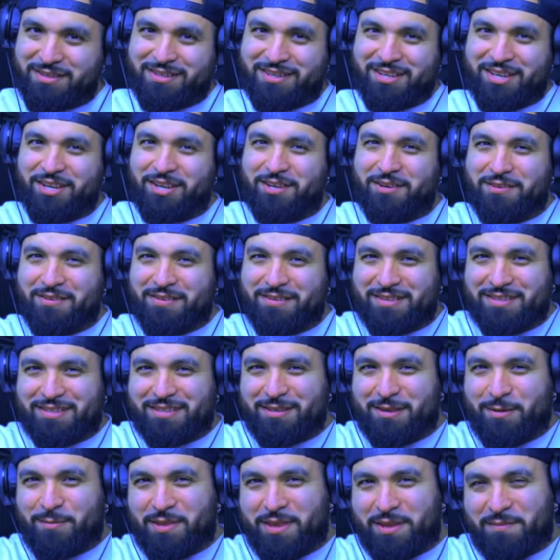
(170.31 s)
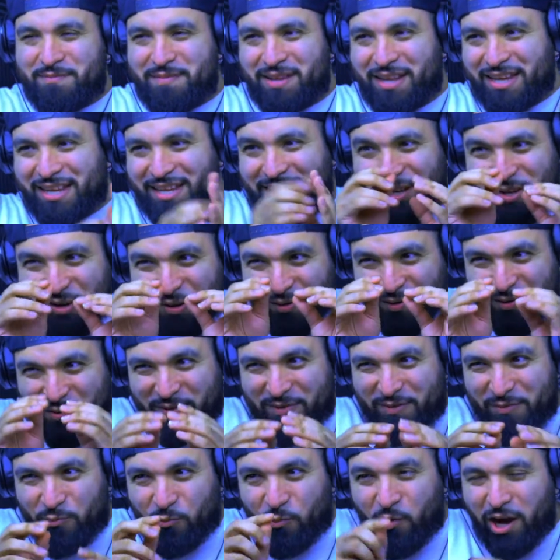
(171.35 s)
You know, some of them, like, you know,
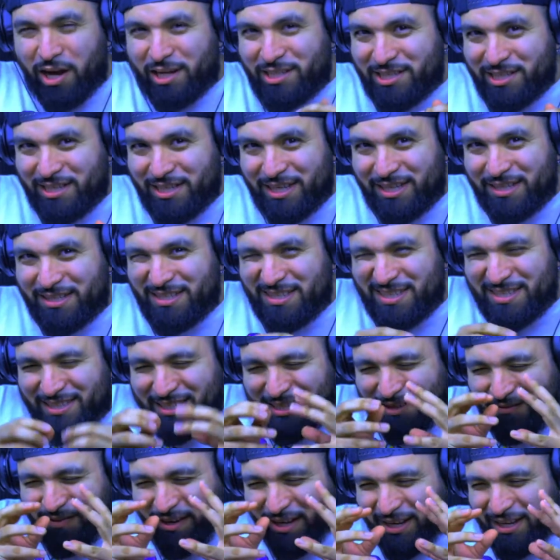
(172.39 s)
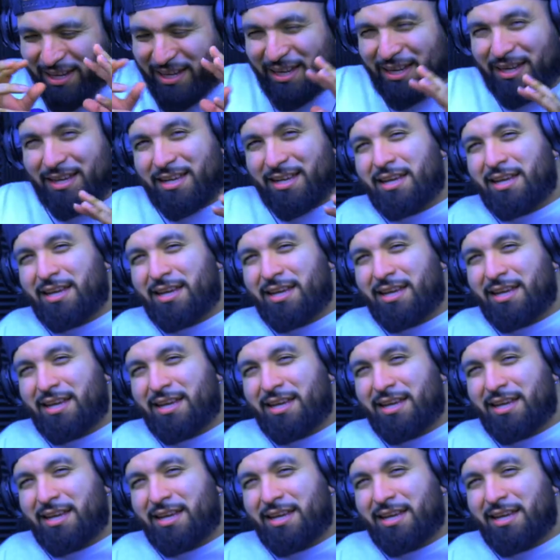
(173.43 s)
watching it to see if we can